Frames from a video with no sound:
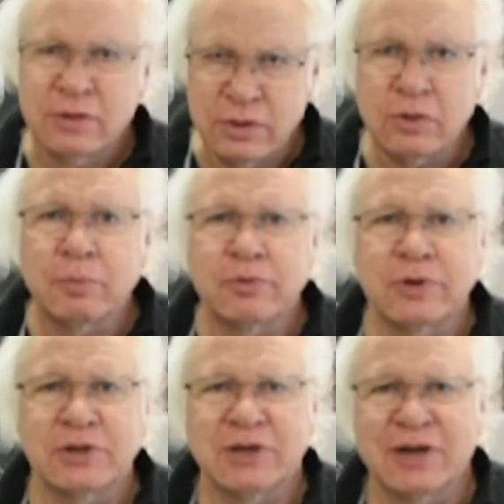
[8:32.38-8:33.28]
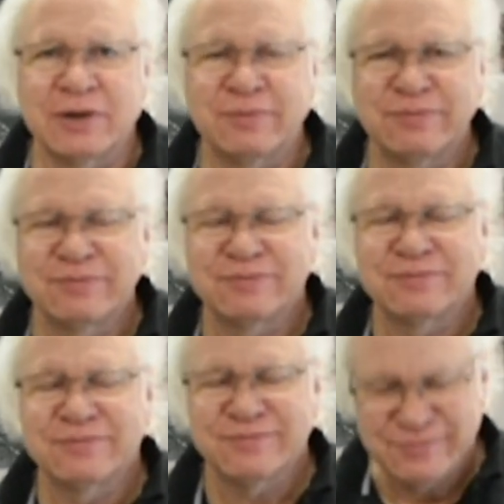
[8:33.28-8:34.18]
They'll appreciate it.
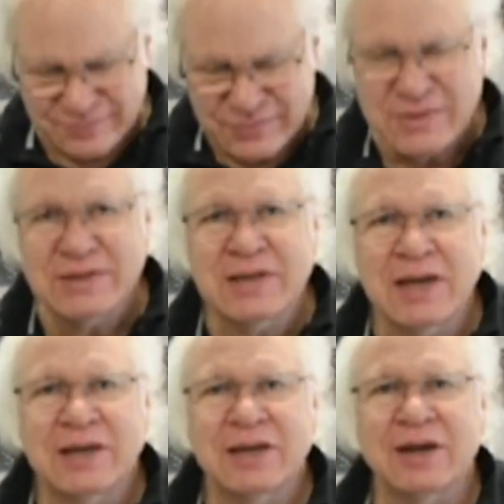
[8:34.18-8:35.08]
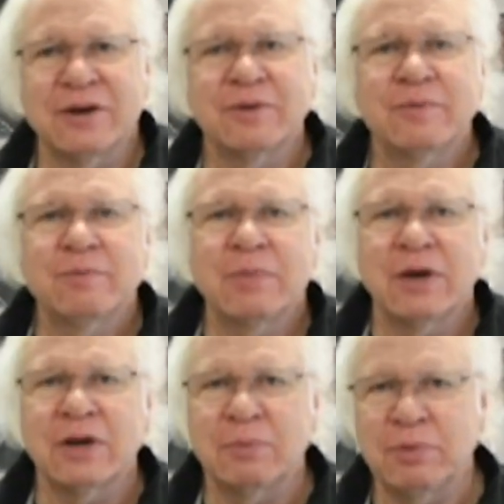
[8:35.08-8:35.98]
Take care. May
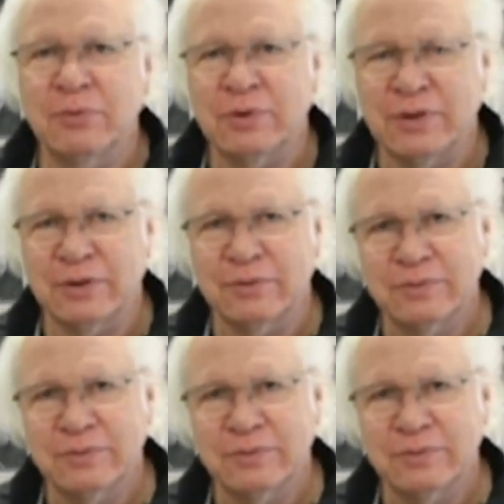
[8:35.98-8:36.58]
light be with you.